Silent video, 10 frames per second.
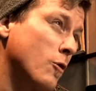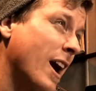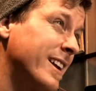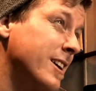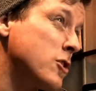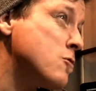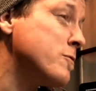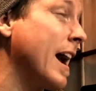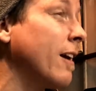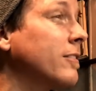grinding you
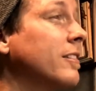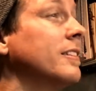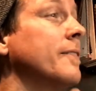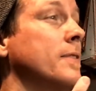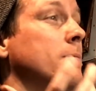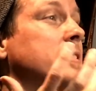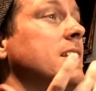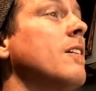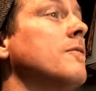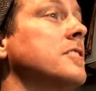down to lift
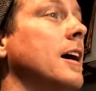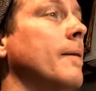themselves